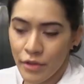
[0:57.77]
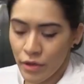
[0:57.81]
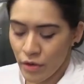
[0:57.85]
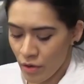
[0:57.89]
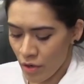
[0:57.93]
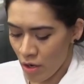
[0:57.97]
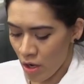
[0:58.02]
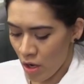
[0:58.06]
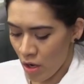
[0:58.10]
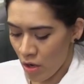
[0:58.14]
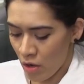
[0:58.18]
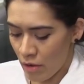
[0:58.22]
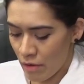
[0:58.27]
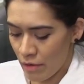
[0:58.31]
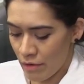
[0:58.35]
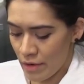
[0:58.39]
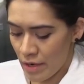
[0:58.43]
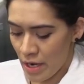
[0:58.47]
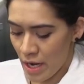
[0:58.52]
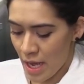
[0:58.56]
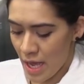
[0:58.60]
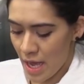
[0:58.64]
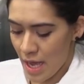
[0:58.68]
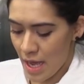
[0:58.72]
your own,
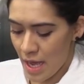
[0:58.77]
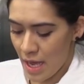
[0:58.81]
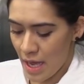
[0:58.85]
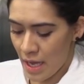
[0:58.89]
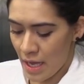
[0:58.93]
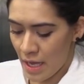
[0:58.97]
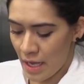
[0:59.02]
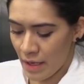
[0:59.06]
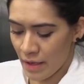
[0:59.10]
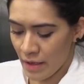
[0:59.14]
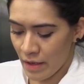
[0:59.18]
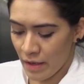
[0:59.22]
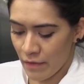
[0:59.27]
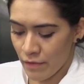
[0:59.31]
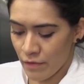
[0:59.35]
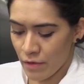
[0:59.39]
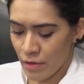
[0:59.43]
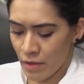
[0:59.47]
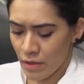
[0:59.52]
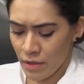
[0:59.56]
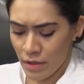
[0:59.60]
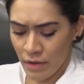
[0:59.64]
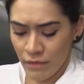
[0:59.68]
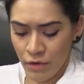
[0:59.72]
if
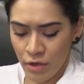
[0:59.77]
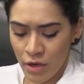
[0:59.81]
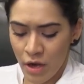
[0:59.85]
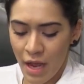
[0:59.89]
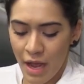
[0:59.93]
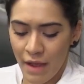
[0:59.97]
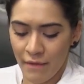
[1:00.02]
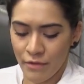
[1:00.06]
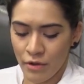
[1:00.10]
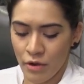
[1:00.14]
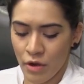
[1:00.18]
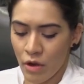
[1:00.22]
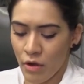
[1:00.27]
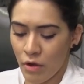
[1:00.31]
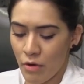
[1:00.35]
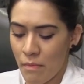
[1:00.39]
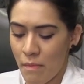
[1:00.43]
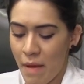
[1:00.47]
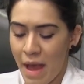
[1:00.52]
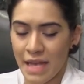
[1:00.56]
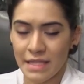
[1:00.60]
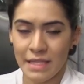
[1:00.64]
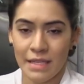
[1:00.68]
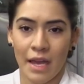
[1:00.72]
you don't have your own
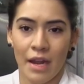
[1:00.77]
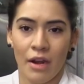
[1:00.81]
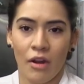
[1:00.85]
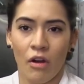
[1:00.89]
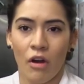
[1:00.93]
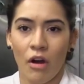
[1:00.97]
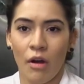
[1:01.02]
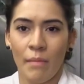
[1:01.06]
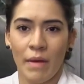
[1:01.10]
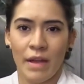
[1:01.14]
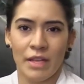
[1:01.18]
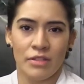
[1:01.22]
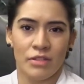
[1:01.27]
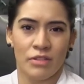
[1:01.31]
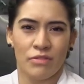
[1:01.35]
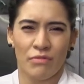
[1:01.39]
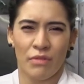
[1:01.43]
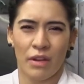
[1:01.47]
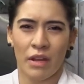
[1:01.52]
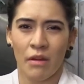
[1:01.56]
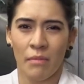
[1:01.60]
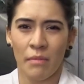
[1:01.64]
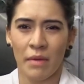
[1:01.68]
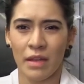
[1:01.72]
masa at home, I just
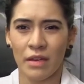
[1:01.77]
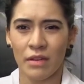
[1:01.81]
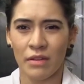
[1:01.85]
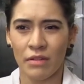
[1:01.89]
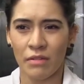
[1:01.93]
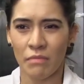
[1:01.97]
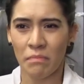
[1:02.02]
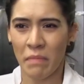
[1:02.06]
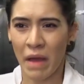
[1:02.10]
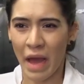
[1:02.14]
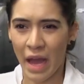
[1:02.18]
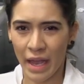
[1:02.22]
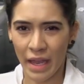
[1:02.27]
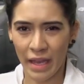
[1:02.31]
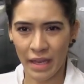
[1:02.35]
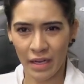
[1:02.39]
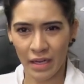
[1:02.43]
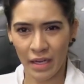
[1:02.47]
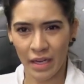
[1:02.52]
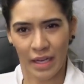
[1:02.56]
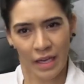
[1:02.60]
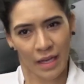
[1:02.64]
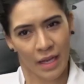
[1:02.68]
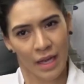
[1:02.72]
recommend you
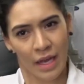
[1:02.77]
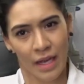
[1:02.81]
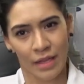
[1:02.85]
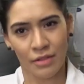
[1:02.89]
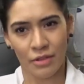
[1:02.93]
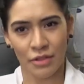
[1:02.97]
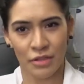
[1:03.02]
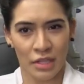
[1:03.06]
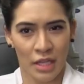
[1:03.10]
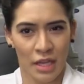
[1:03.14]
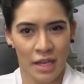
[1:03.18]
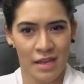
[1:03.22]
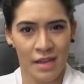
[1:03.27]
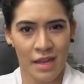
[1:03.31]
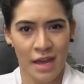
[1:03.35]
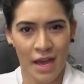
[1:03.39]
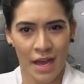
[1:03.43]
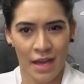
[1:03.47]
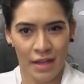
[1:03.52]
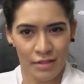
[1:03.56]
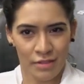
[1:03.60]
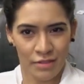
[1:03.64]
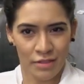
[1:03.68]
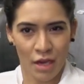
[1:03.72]
buying like a
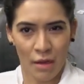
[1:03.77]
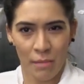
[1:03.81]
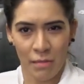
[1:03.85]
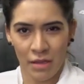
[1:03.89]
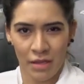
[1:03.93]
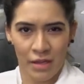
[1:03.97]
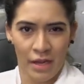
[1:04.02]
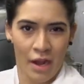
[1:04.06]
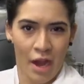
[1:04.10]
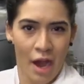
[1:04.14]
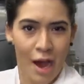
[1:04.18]
tortilla and double it